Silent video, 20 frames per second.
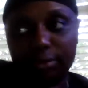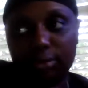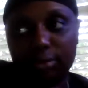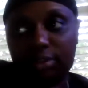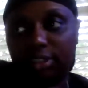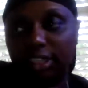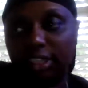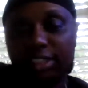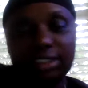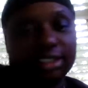
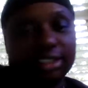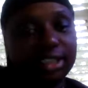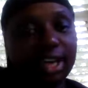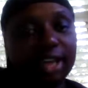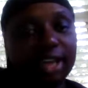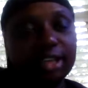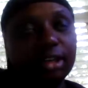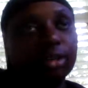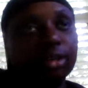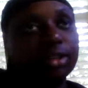They did
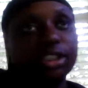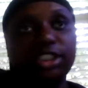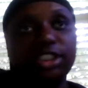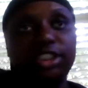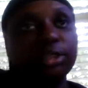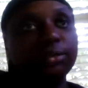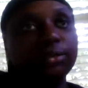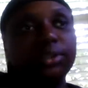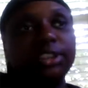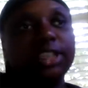not know that
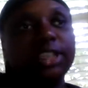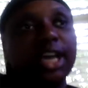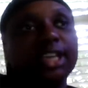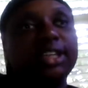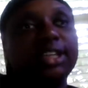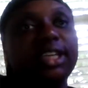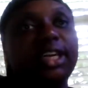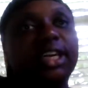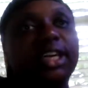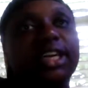she was
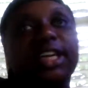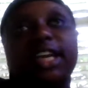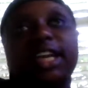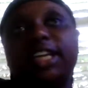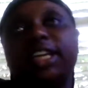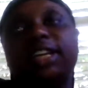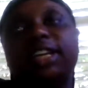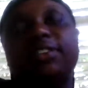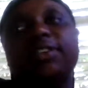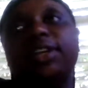not there. And they
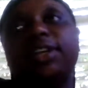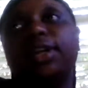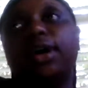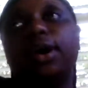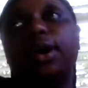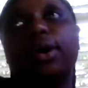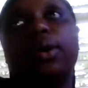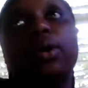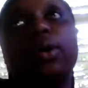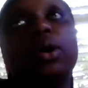didn't even
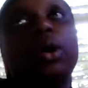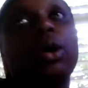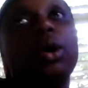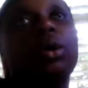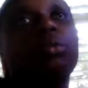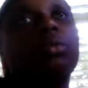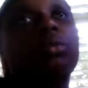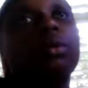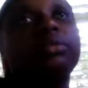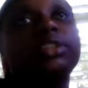know
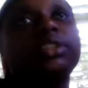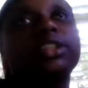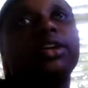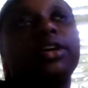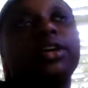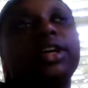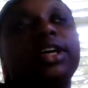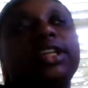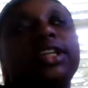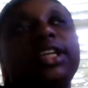what was
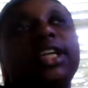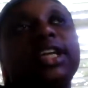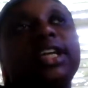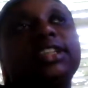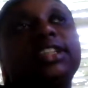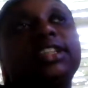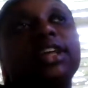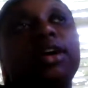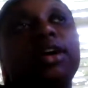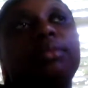going on. Then they
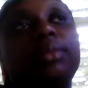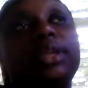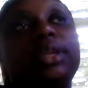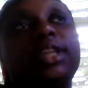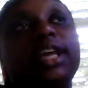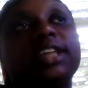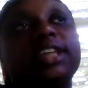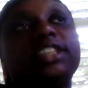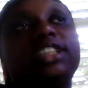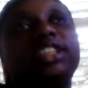told me
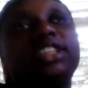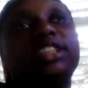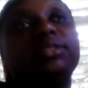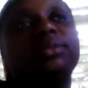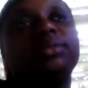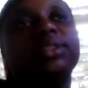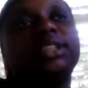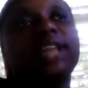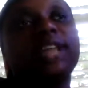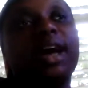that she
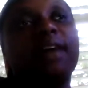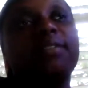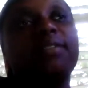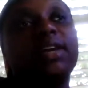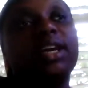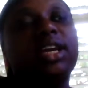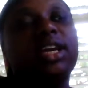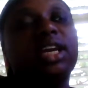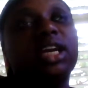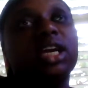was
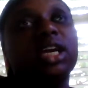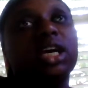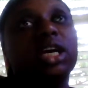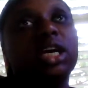having,